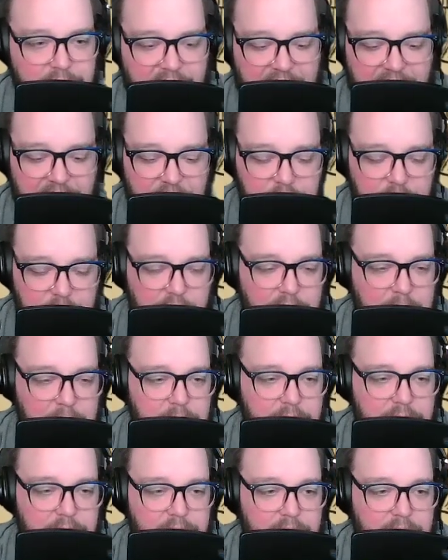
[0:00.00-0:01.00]
Half
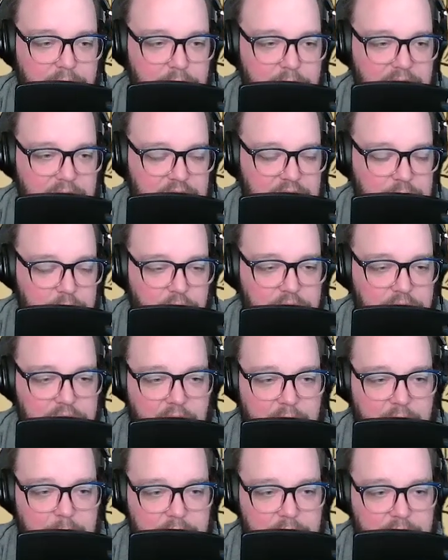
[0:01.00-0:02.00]
pipe, baseball
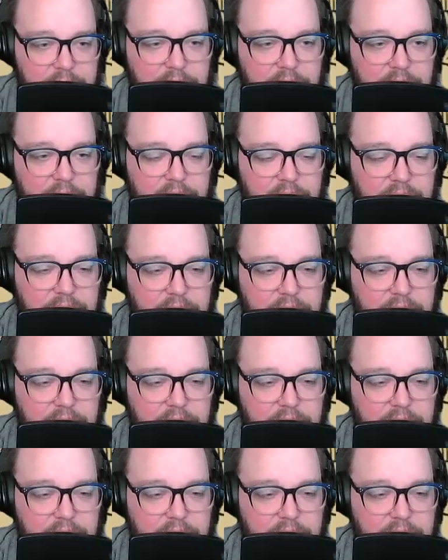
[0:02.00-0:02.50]
diamond,